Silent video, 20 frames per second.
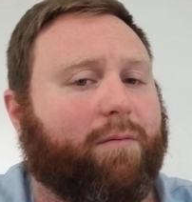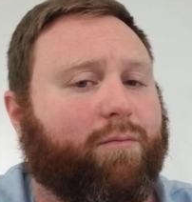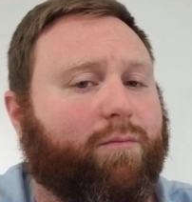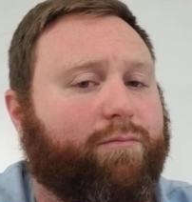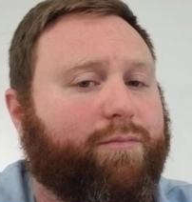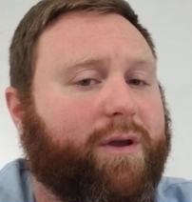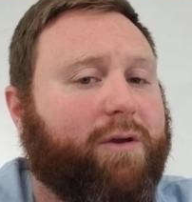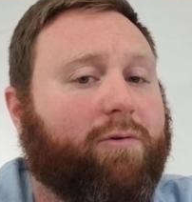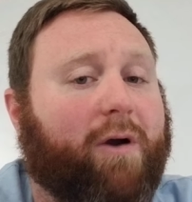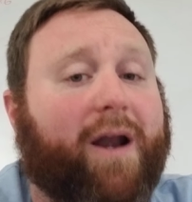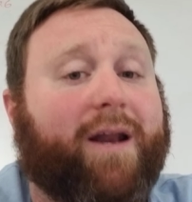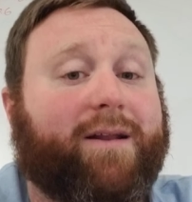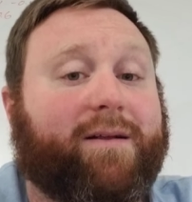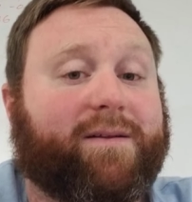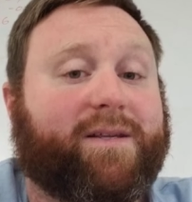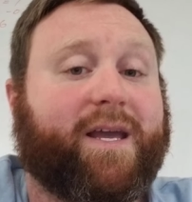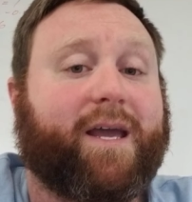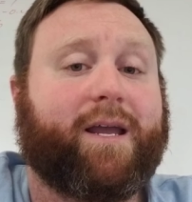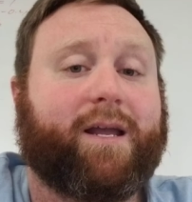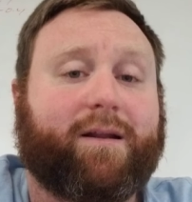Be ready to
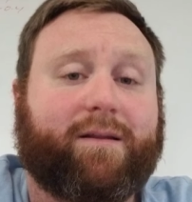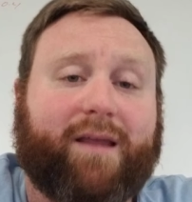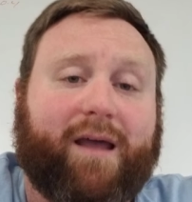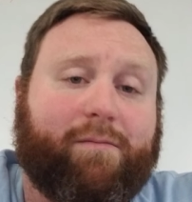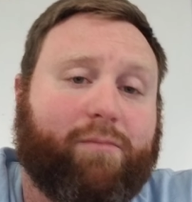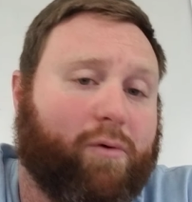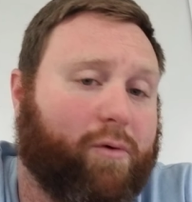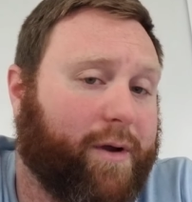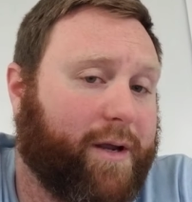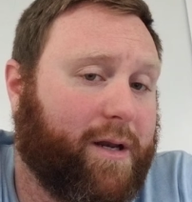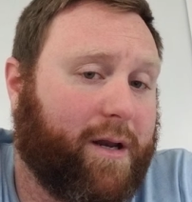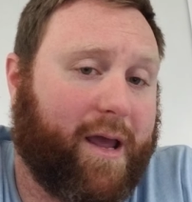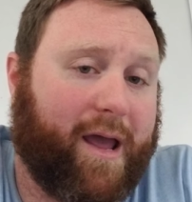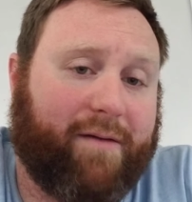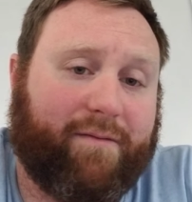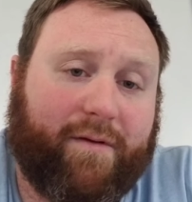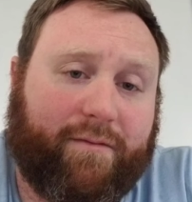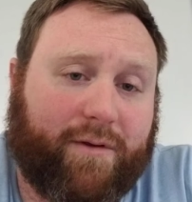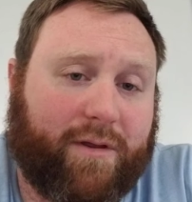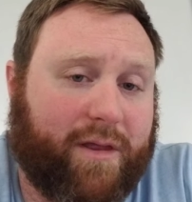take it at that point.
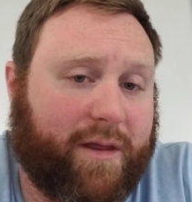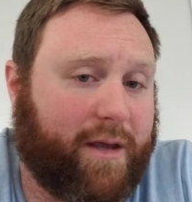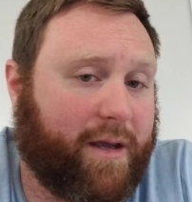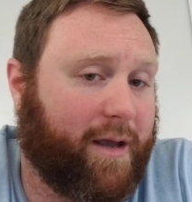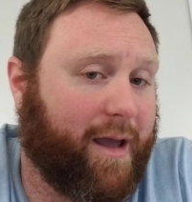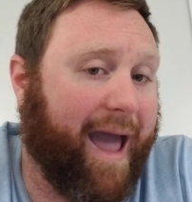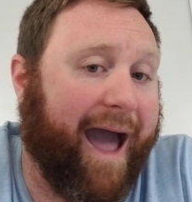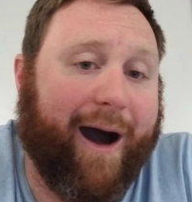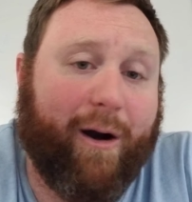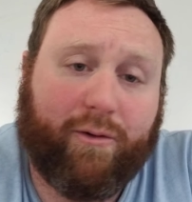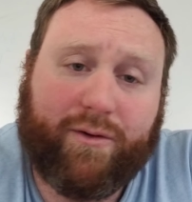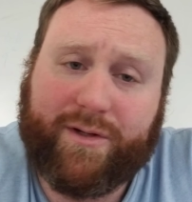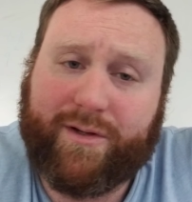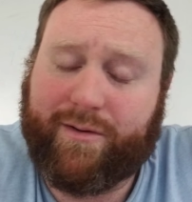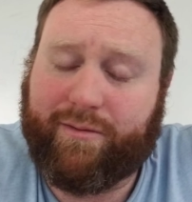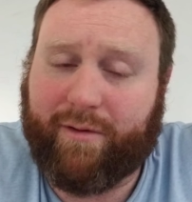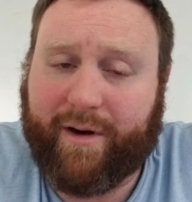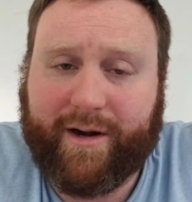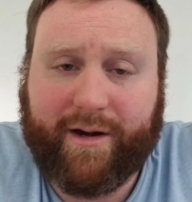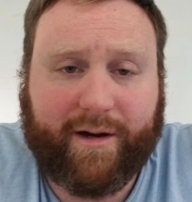Have everything out,
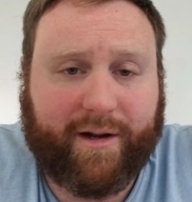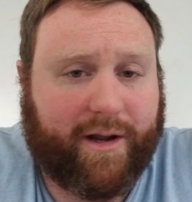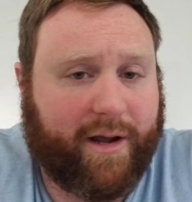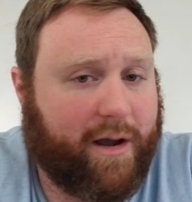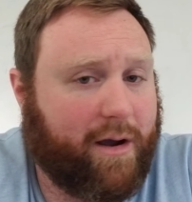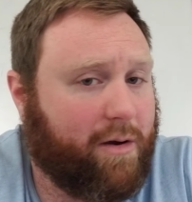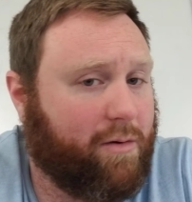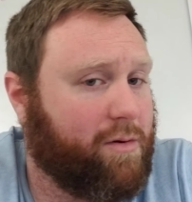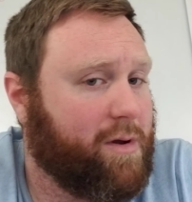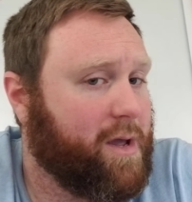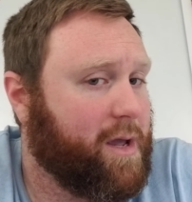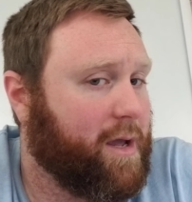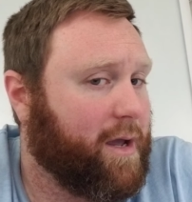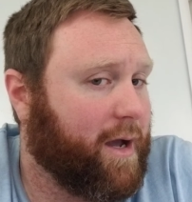ready to go.